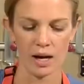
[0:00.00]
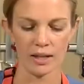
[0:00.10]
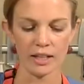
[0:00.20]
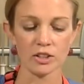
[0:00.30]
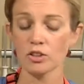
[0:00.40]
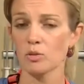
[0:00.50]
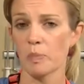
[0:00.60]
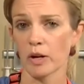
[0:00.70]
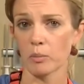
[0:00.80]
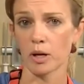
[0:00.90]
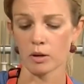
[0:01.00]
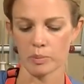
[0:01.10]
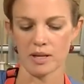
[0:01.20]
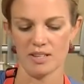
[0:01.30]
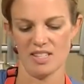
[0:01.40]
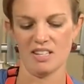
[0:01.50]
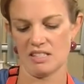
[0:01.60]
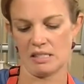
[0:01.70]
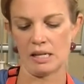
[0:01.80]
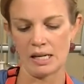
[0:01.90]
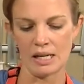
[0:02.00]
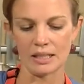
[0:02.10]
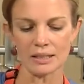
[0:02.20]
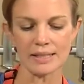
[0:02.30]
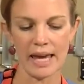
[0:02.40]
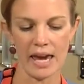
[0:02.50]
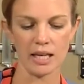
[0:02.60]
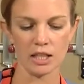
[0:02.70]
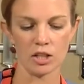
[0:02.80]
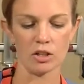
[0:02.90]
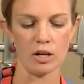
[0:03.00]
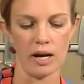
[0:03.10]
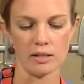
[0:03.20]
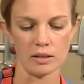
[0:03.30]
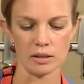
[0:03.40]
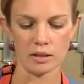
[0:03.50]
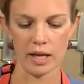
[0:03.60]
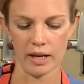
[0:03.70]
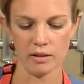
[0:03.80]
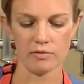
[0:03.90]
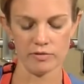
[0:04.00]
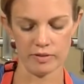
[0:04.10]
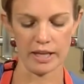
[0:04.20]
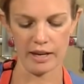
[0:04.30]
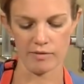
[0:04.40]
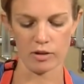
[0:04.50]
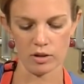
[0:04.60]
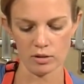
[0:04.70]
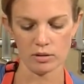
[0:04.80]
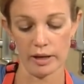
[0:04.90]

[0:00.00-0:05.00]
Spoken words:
I like to use buttermilk because it's a little tangier, adds a little added flavor,